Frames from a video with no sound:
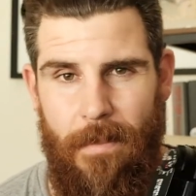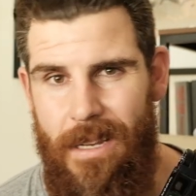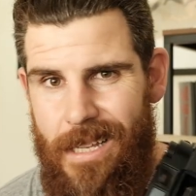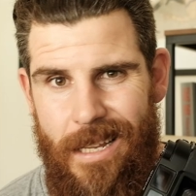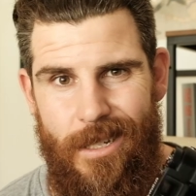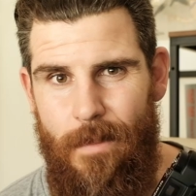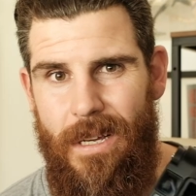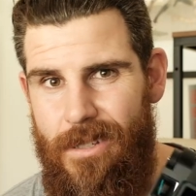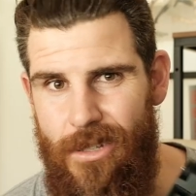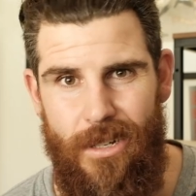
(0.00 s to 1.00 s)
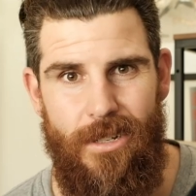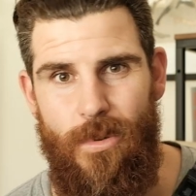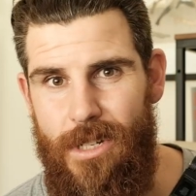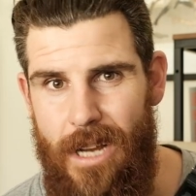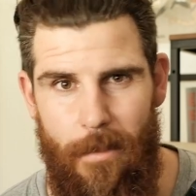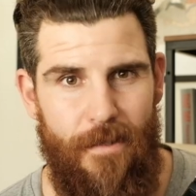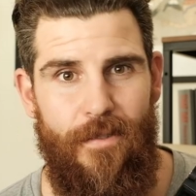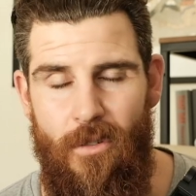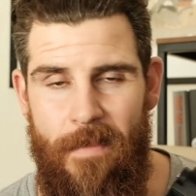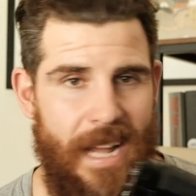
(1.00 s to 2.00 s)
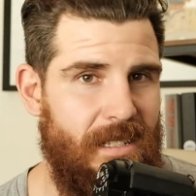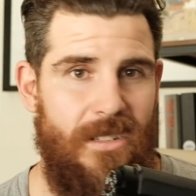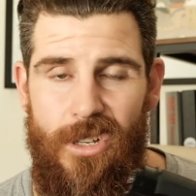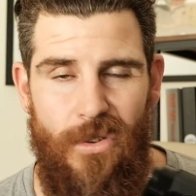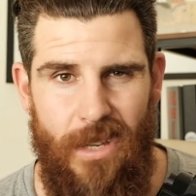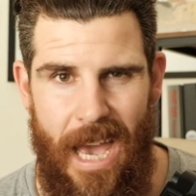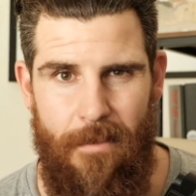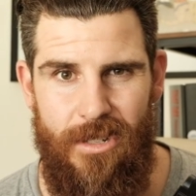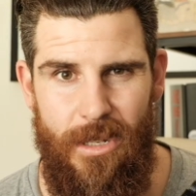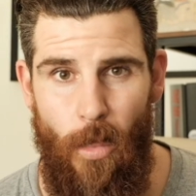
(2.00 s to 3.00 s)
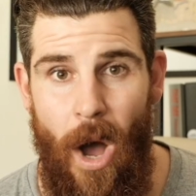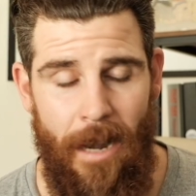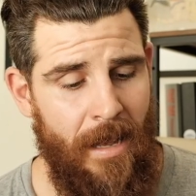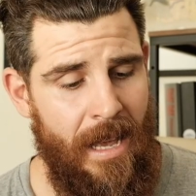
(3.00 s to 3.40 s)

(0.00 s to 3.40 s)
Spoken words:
but essentially because you can switch up the formats, it's two cameras in one.